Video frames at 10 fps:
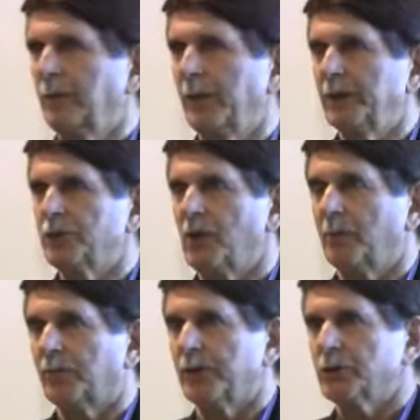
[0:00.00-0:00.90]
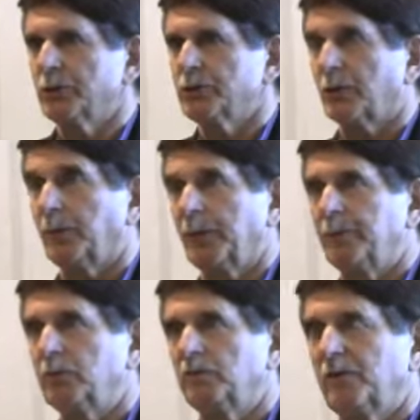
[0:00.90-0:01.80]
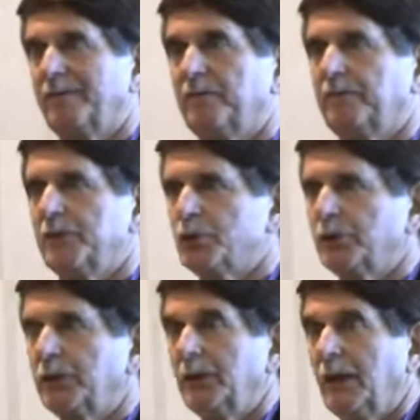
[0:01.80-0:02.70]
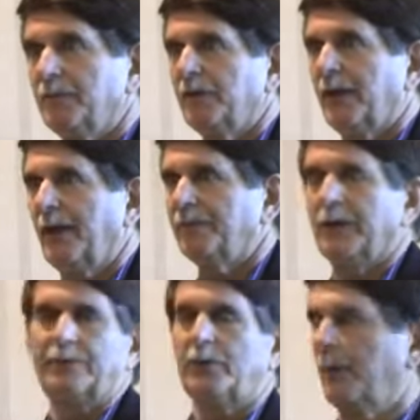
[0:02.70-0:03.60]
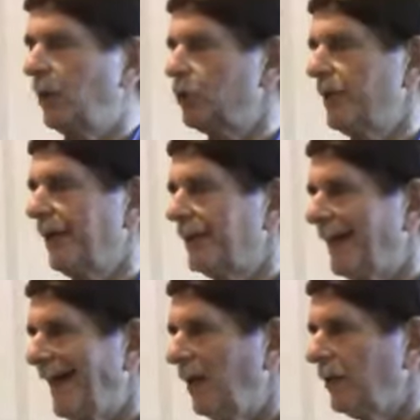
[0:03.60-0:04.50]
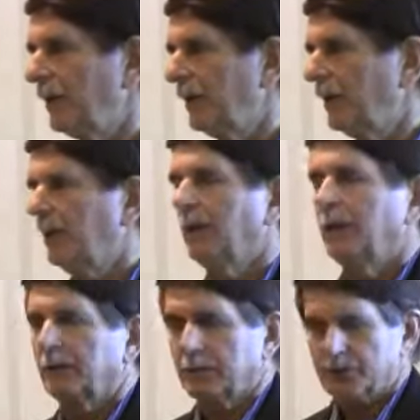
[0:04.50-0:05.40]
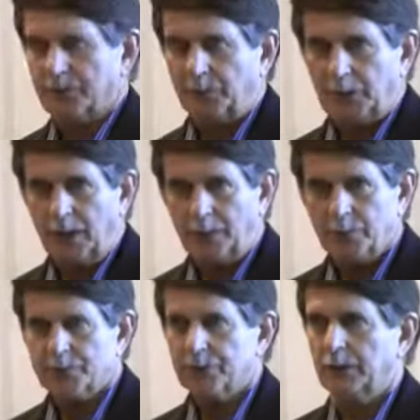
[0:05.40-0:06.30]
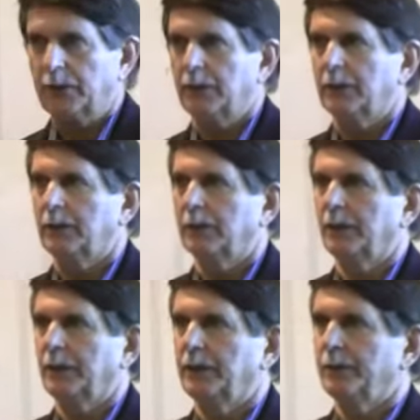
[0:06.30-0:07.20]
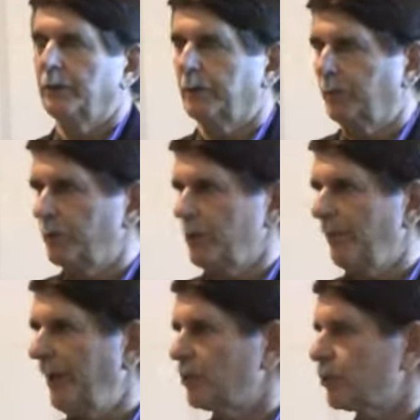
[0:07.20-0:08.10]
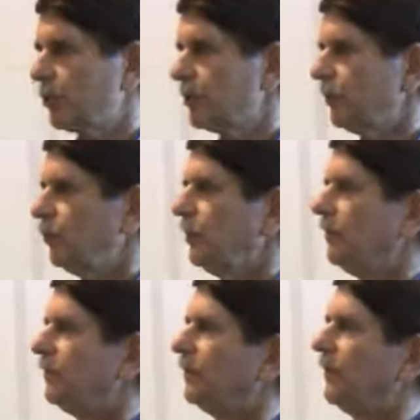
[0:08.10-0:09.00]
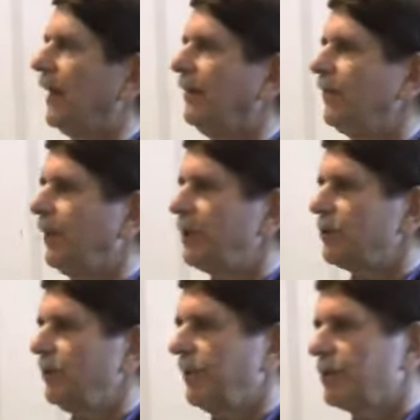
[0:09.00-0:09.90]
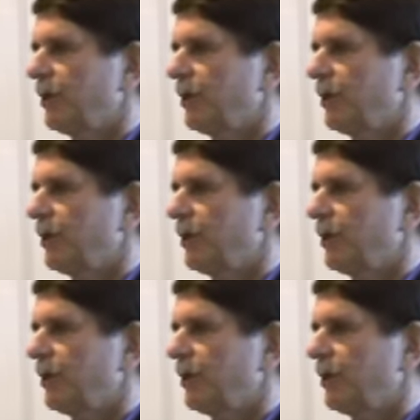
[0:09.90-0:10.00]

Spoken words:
Major operations are people who have a fistula, have to have their pouch taken down. Sometimes a J-pouch surgeon will have a patient where the